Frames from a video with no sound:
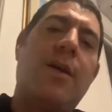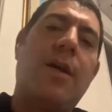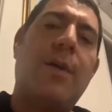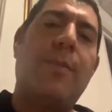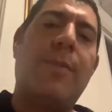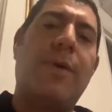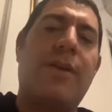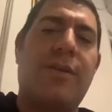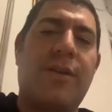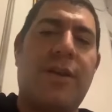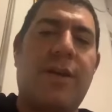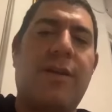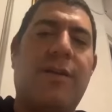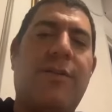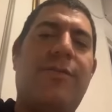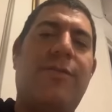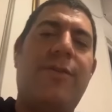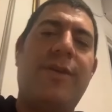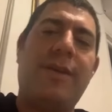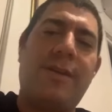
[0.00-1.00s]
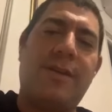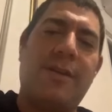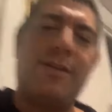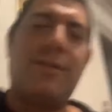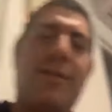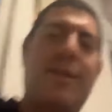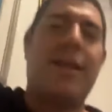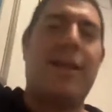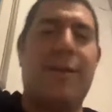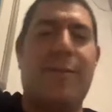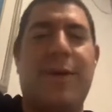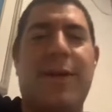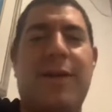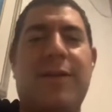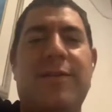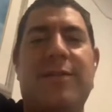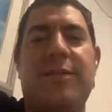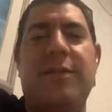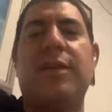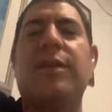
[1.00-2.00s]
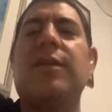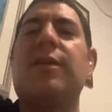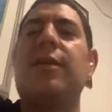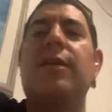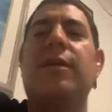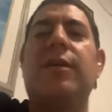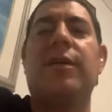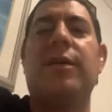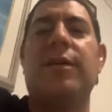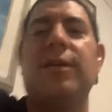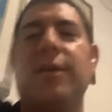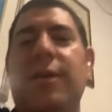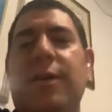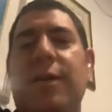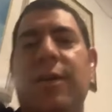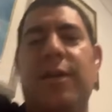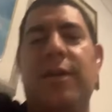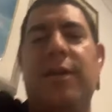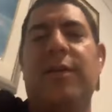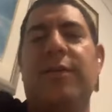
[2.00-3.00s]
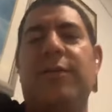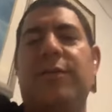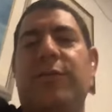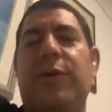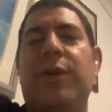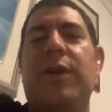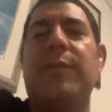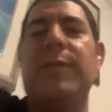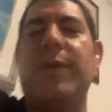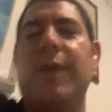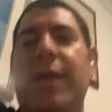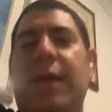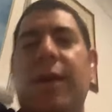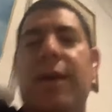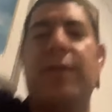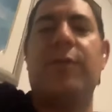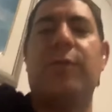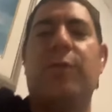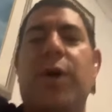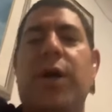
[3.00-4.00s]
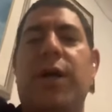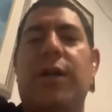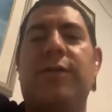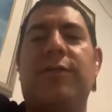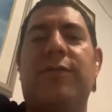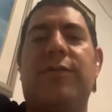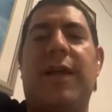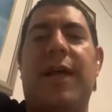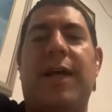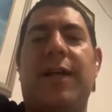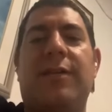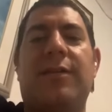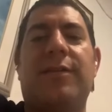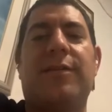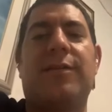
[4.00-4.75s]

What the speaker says: maternal fetal telemedicine, is really making the world flat.